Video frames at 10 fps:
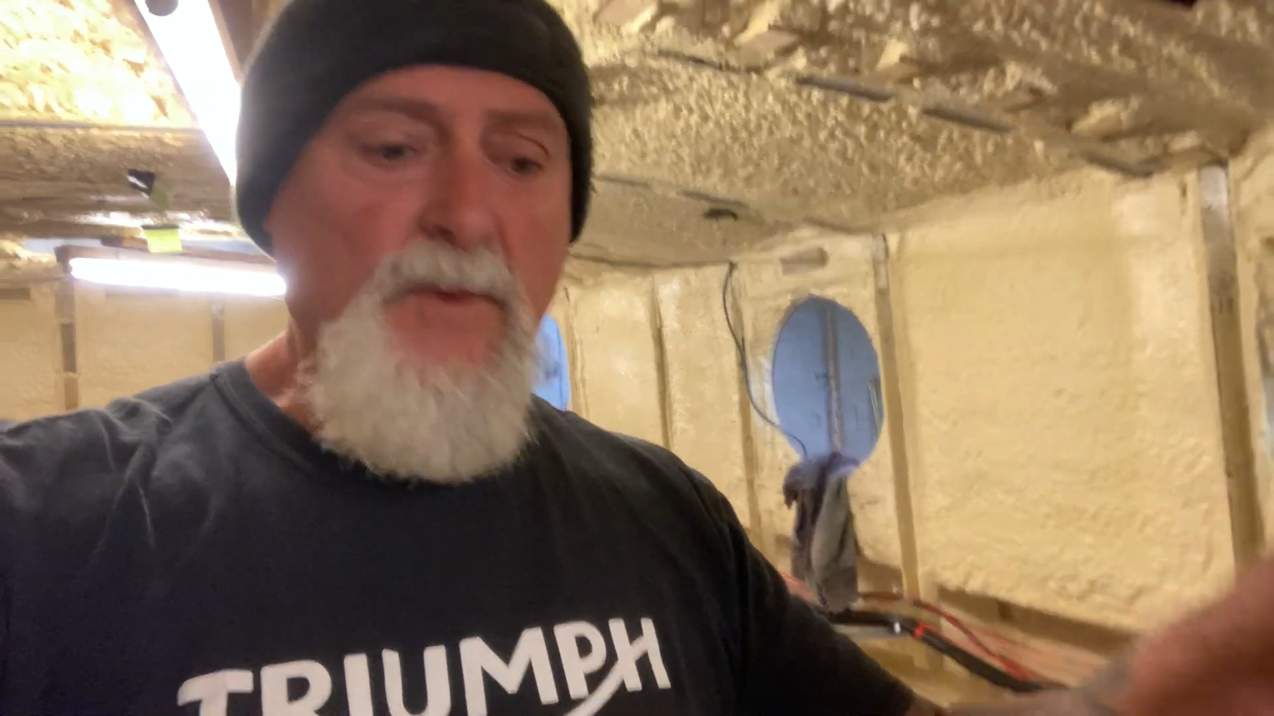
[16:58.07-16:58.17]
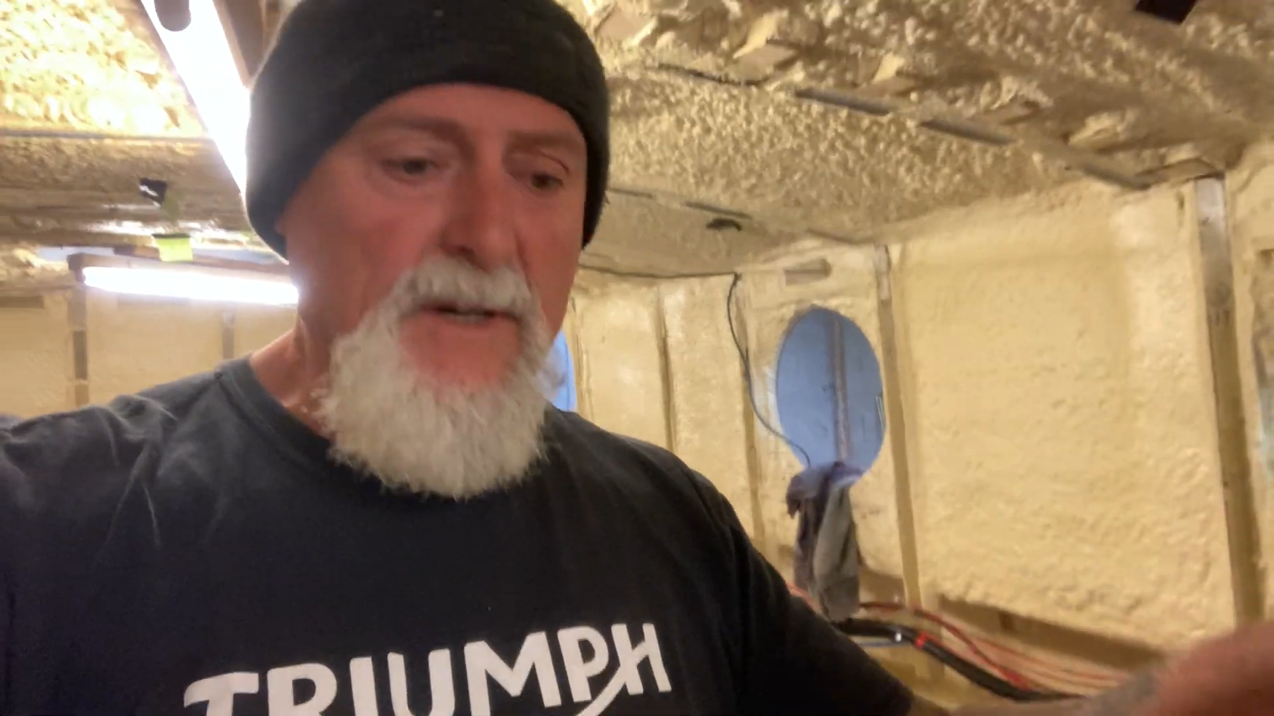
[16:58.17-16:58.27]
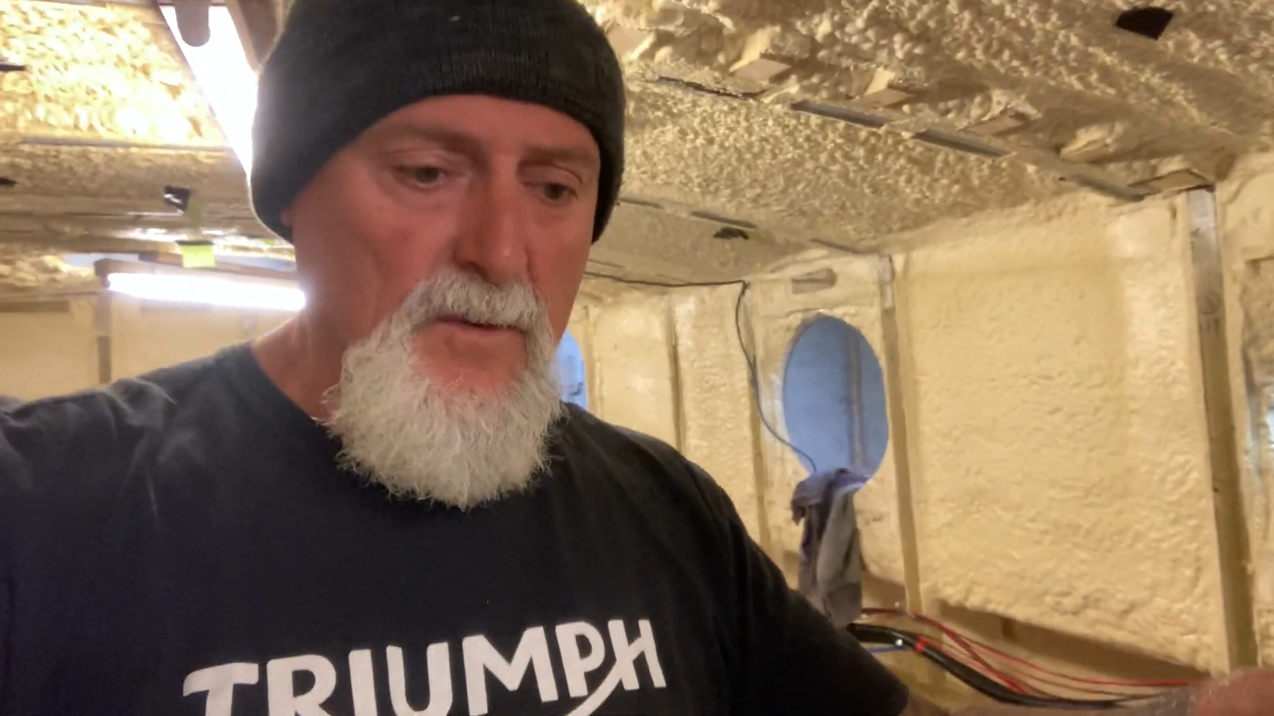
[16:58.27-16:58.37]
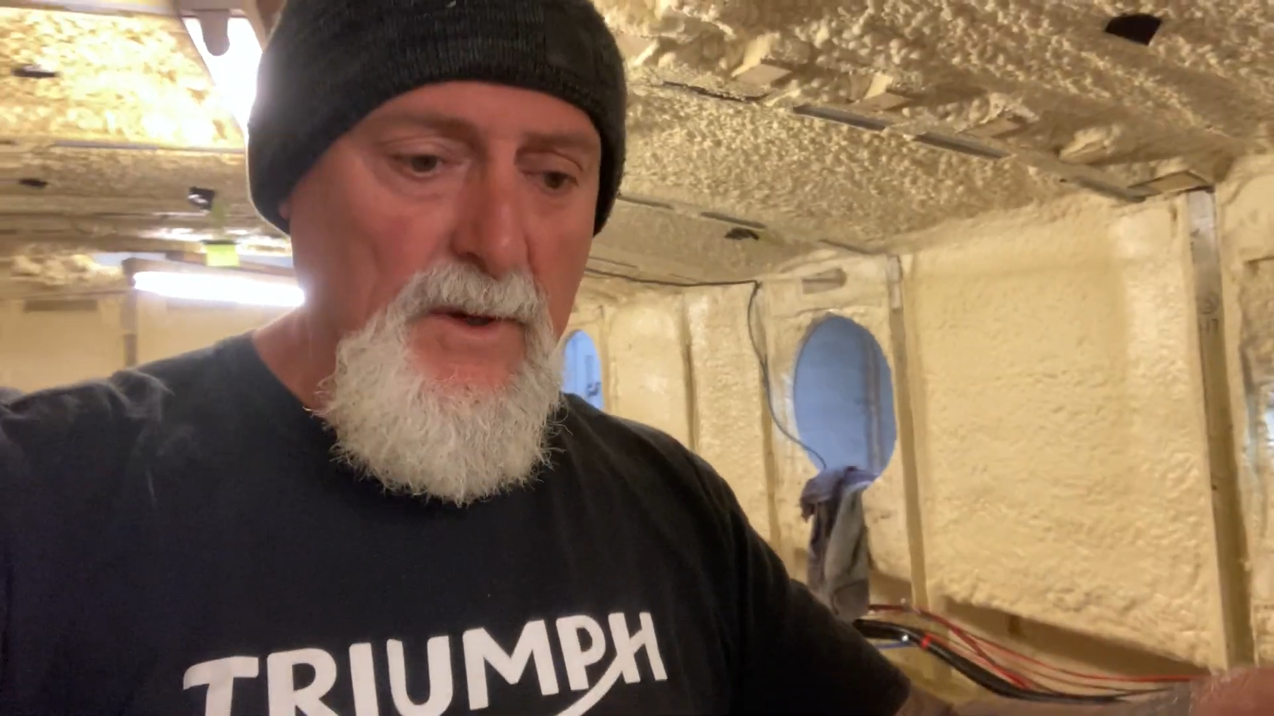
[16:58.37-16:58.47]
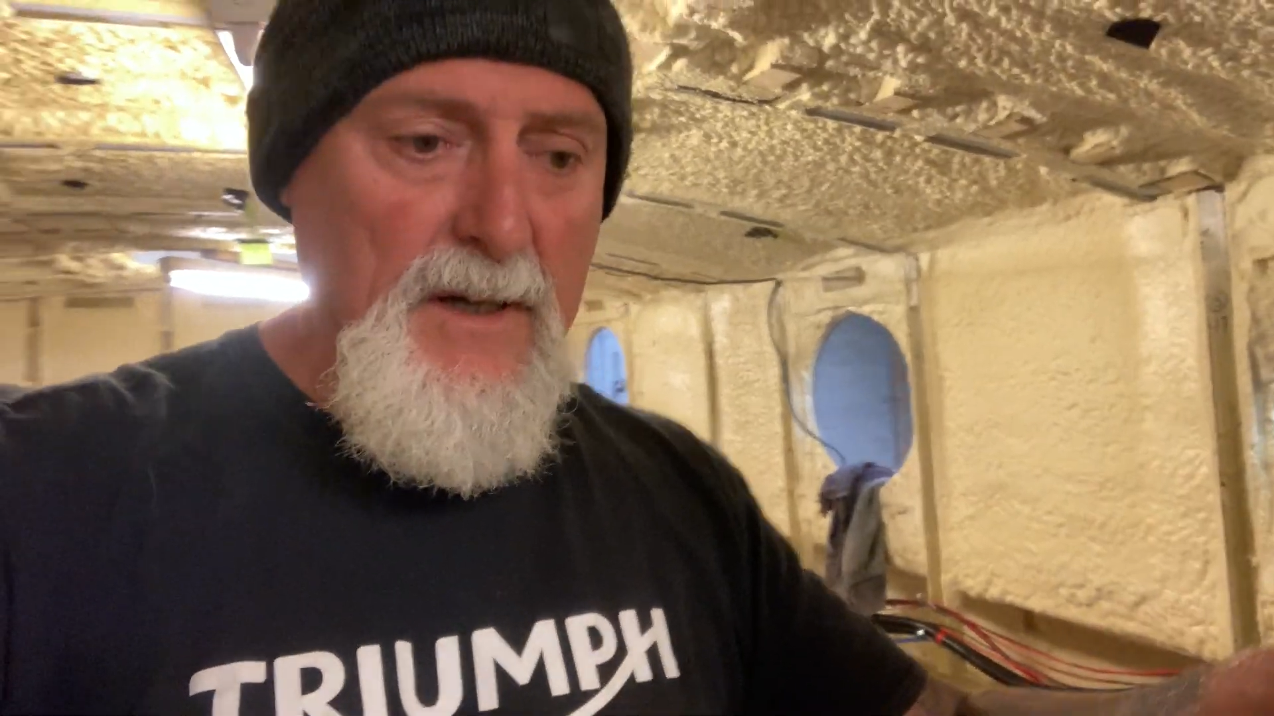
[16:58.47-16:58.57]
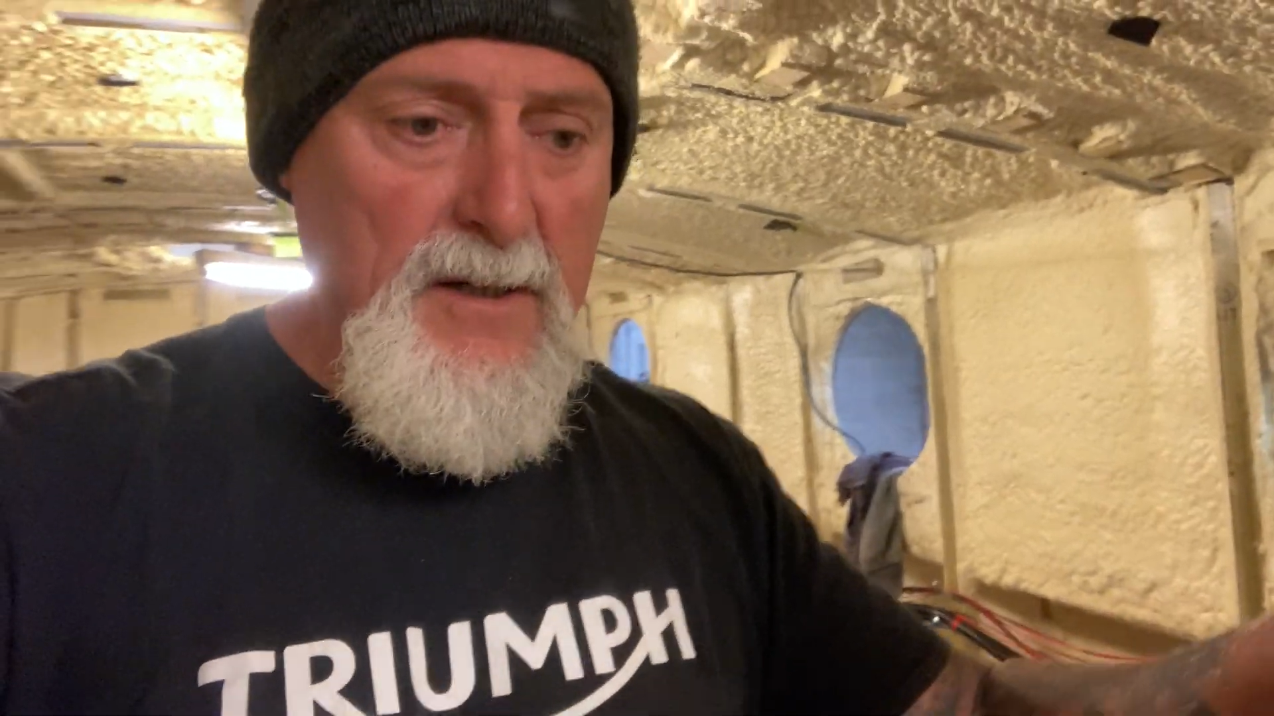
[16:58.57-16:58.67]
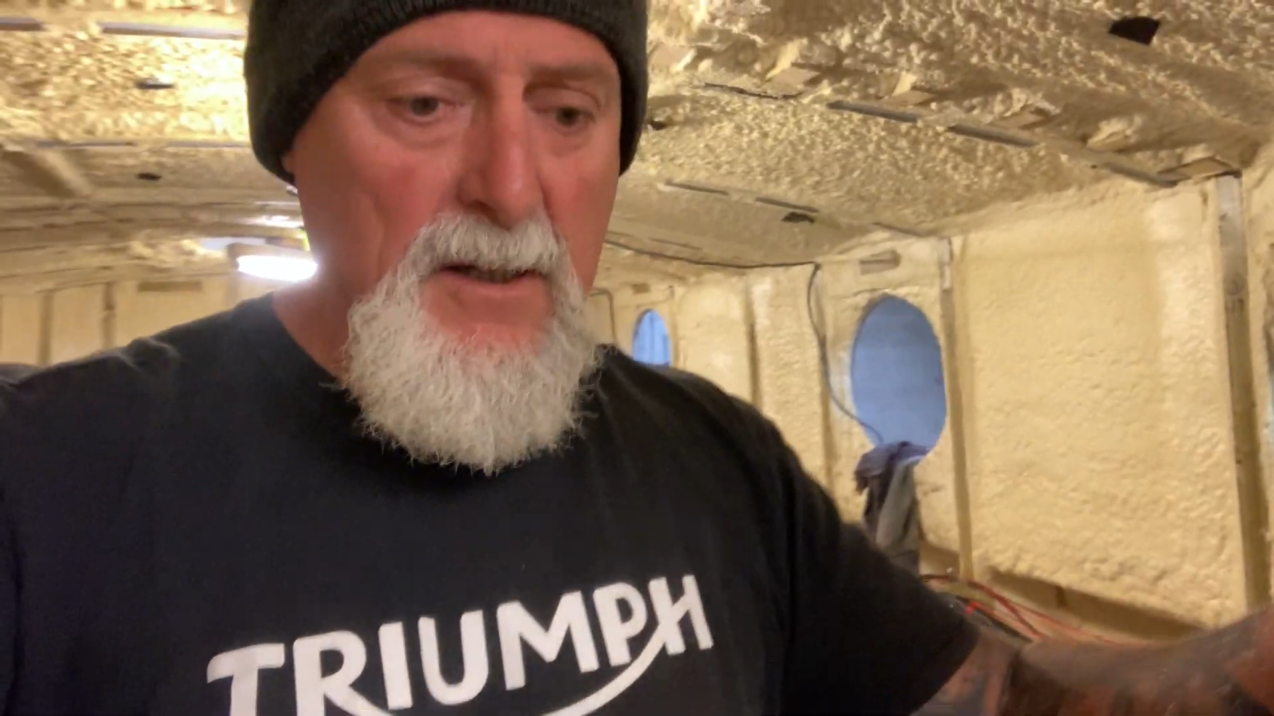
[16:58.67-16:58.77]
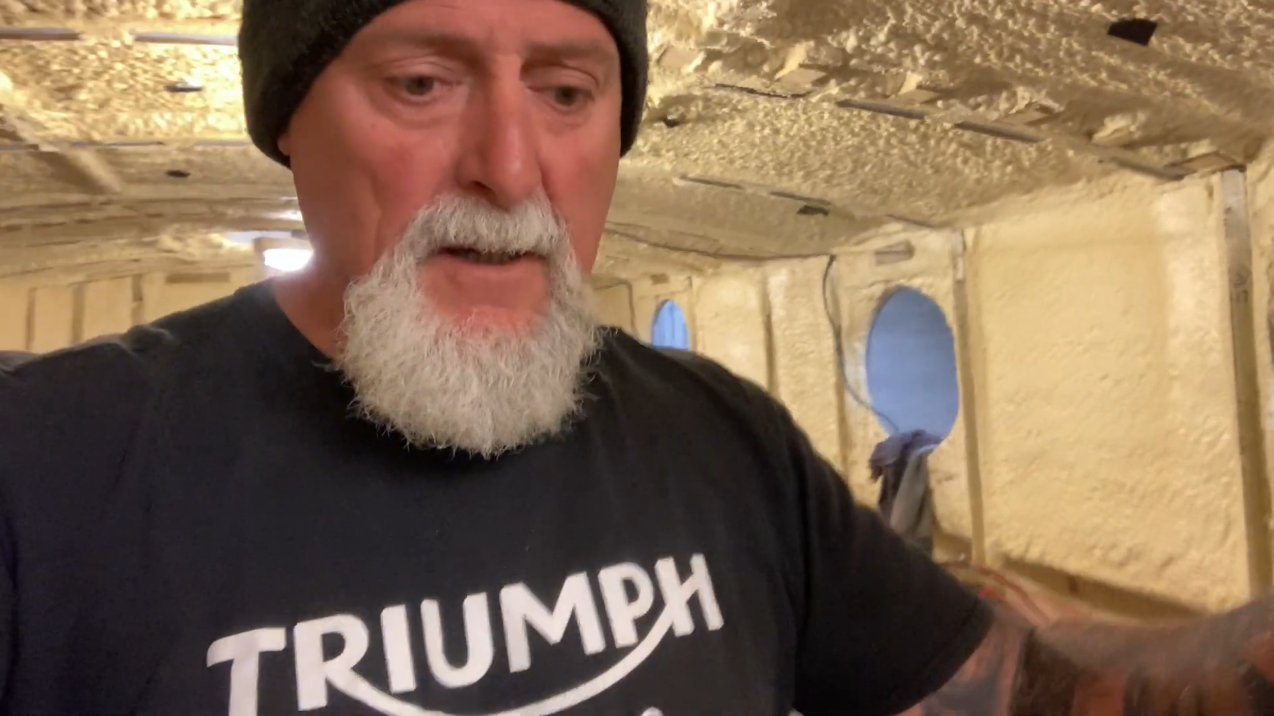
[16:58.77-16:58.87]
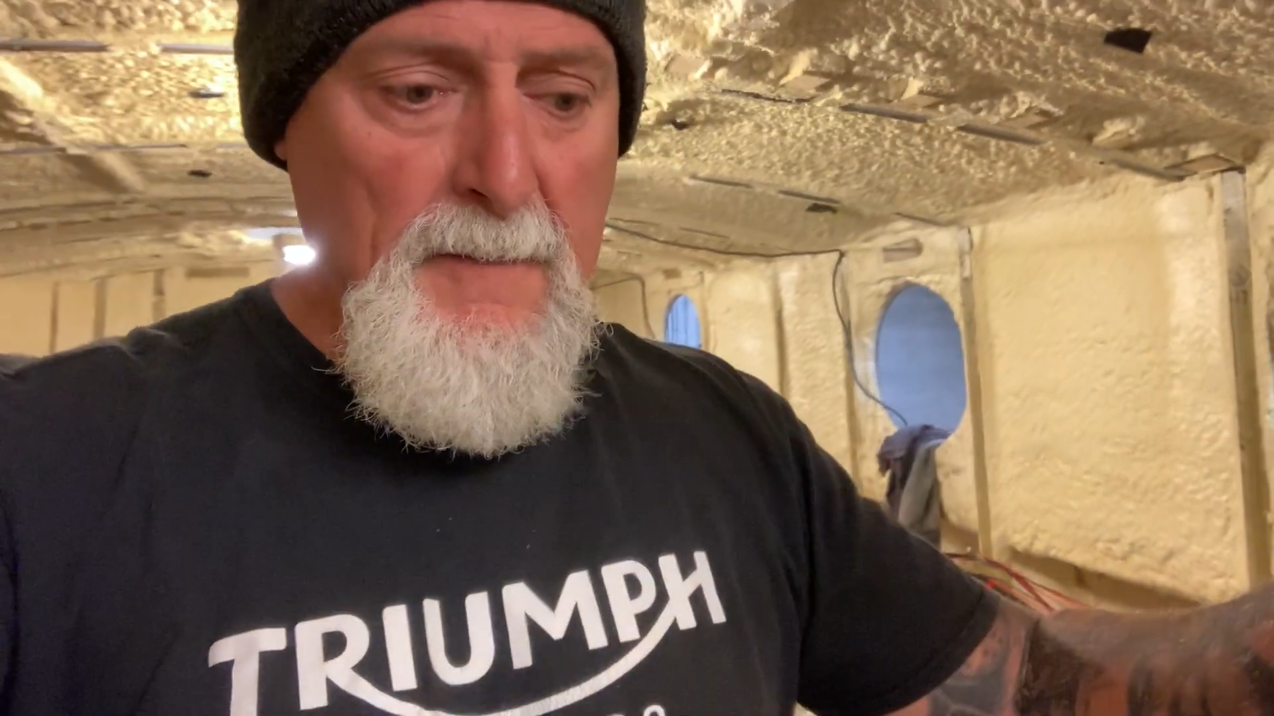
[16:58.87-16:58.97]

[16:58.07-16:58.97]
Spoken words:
weeks and weeks